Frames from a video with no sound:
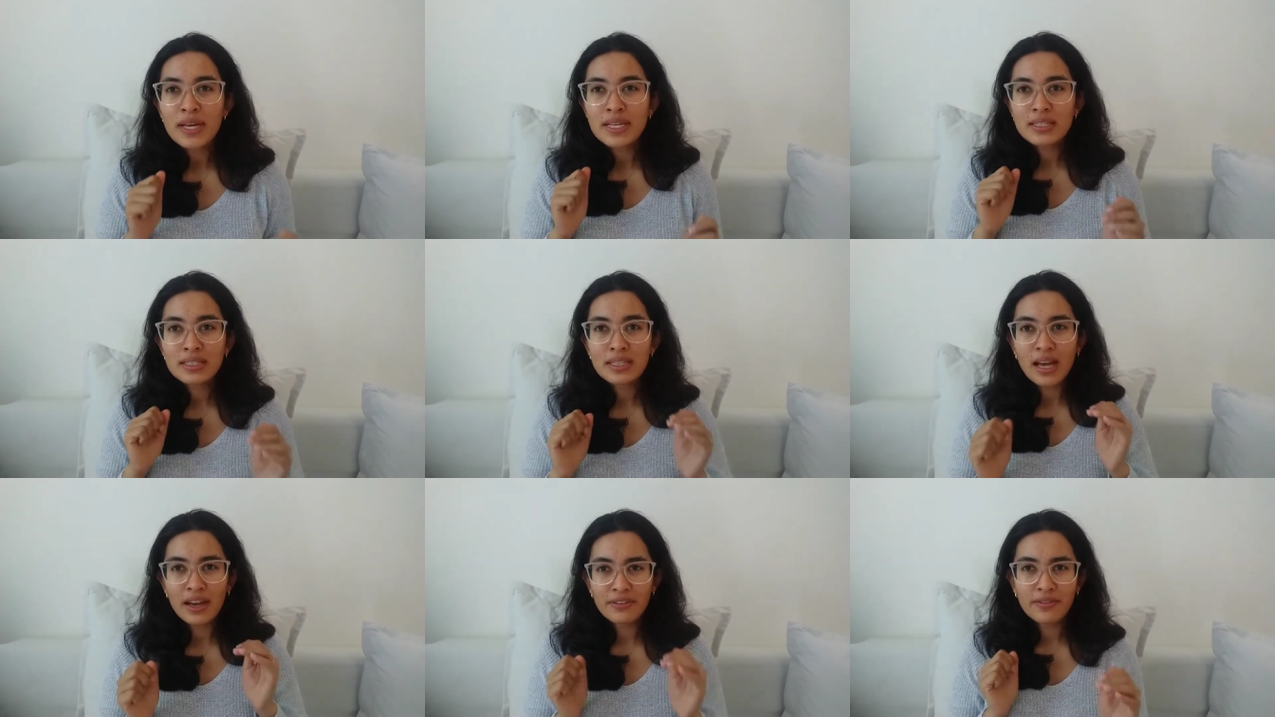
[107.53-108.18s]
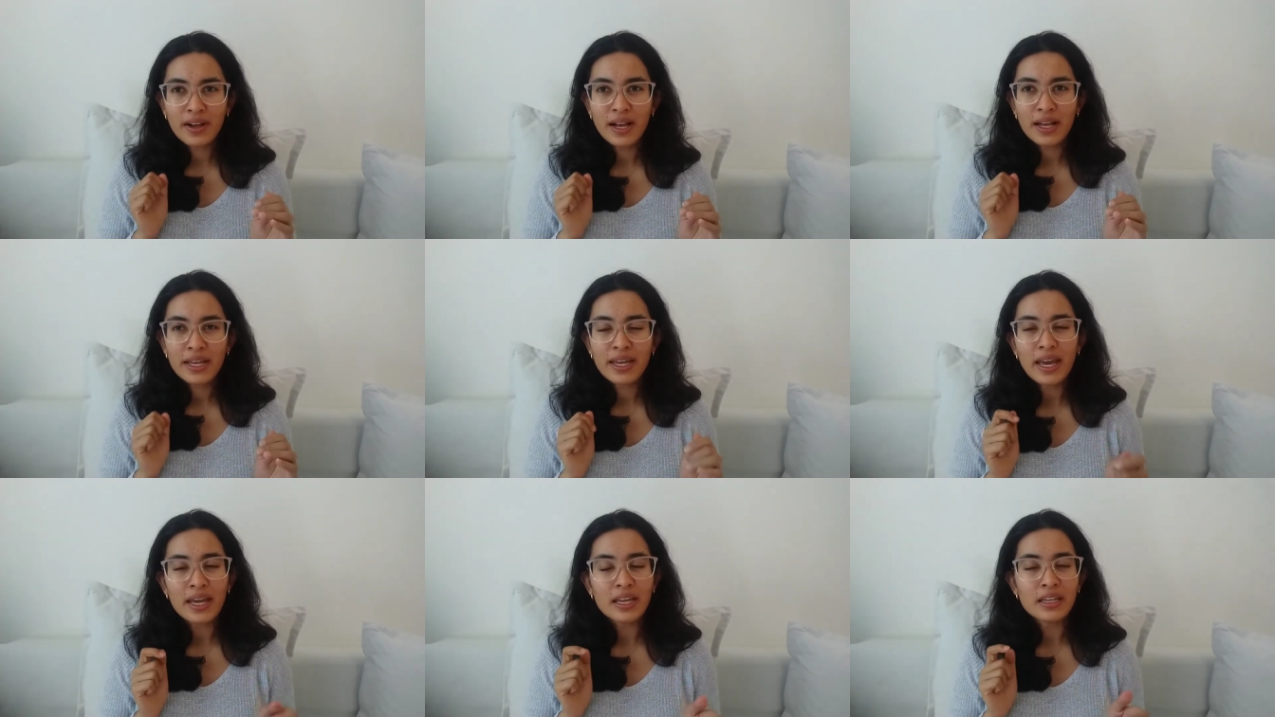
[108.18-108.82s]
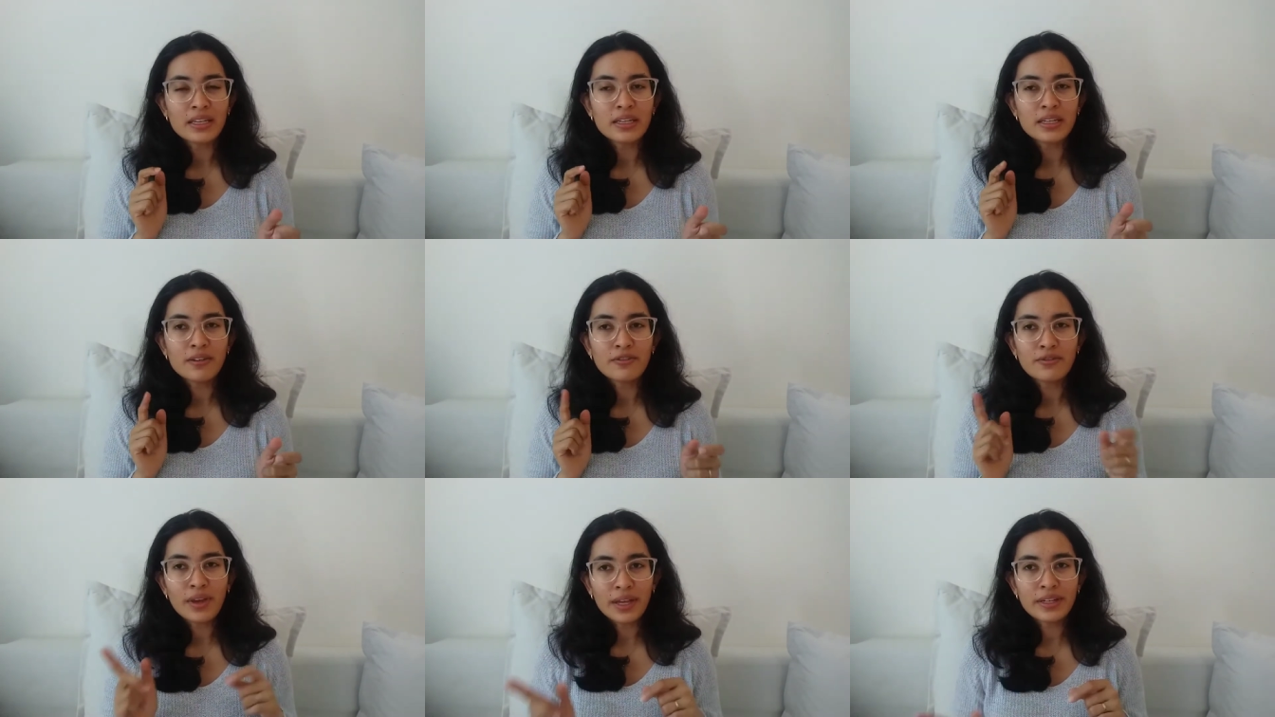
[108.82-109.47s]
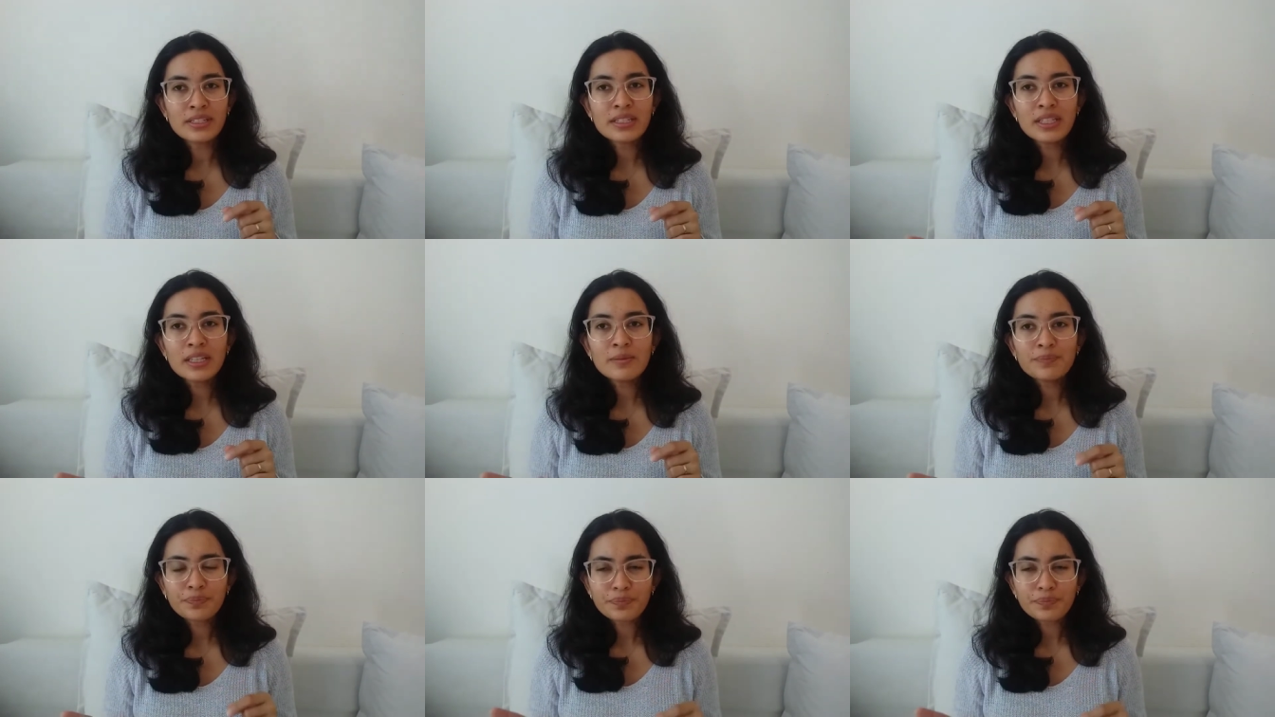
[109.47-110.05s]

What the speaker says: sci-fi and fantasy,